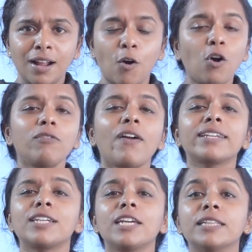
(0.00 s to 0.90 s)

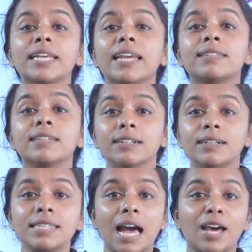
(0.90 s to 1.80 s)
Olfactory
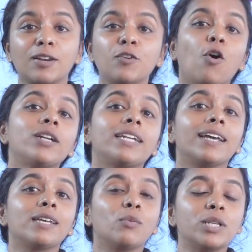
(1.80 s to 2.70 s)
indicators are not
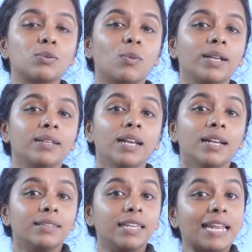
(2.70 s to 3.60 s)
like which
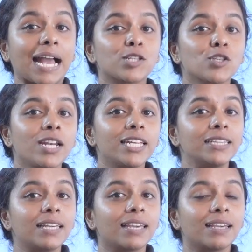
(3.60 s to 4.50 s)
one? The natural
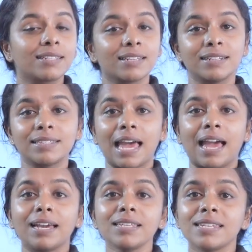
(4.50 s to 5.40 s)
indicators
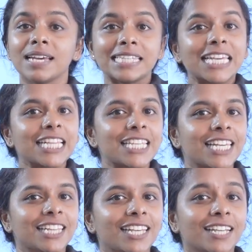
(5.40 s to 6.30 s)
and synthetic
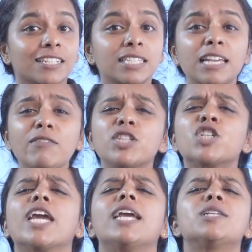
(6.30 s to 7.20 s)
indicators. They will
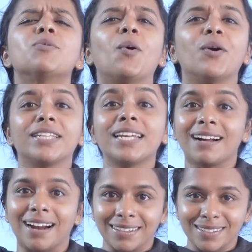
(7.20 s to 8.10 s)
change what? The
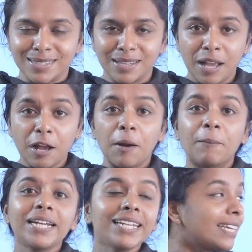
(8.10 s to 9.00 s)
colors.
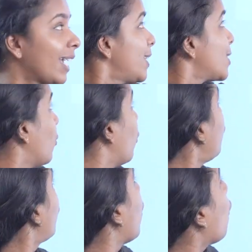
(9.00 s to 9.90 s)
But in case of
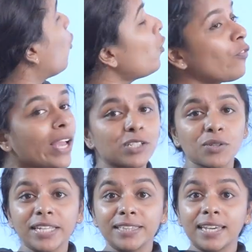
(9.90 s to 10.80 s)

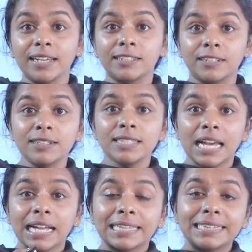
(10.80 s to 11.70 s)
olfactory indicators,
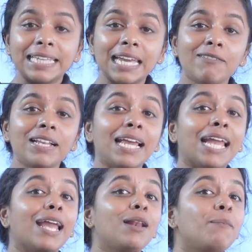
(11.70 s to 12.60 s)
they will
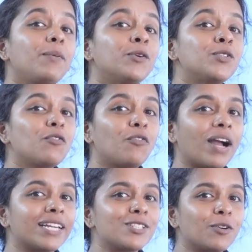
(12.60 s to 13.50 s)
help you to
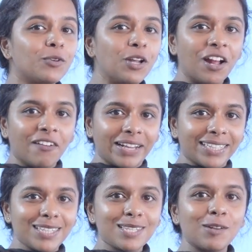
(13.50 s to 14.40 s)
find out
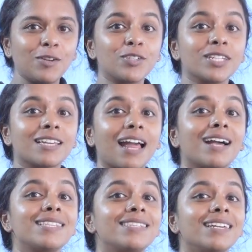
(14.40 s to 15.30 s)
whether the solution is an
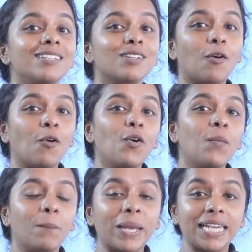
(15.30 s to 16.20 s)
acid
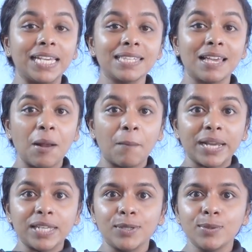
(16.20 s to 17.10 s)
or base
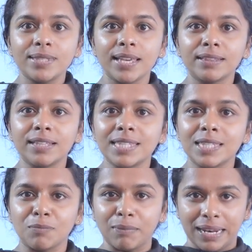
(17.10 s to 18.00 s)
by using the
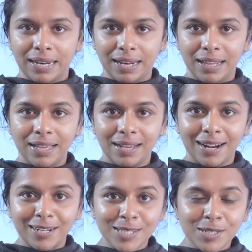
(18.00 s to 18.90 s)
smell.
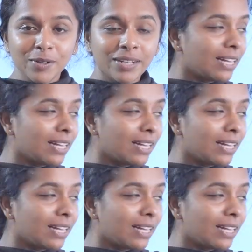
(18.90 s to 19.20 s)
Understood?